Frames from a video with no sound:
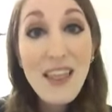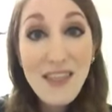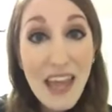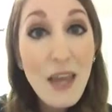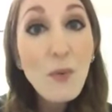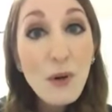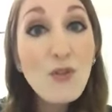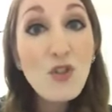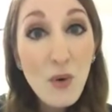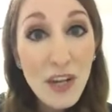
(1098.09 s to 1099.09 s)
they will
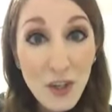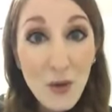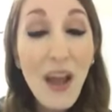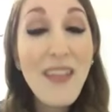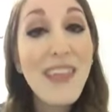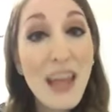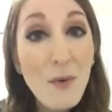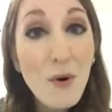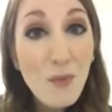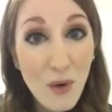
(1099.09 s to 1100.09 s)
join you and they
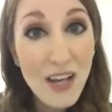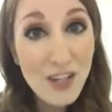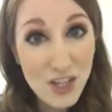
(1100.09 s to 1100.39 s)
will run